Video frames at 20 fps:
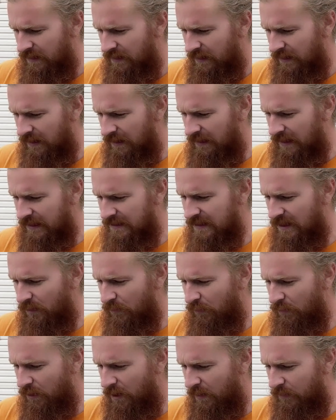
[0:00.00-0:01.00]
And that's our
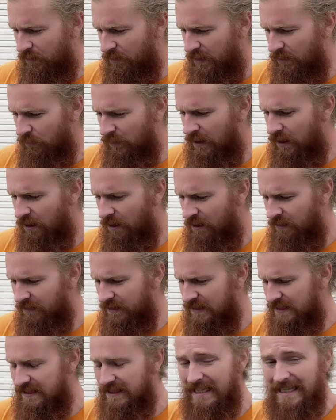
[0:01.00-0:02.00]
property. We call
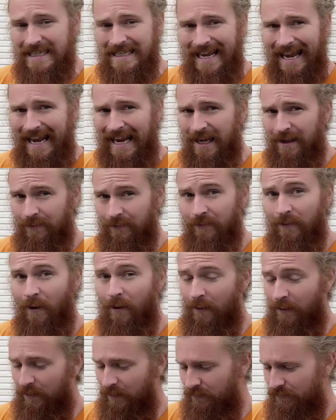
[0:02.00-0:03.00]
this the Dan
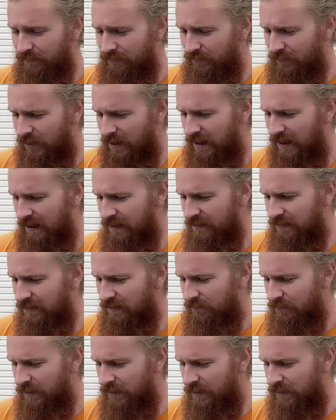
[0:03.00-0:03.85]
Farm, okay?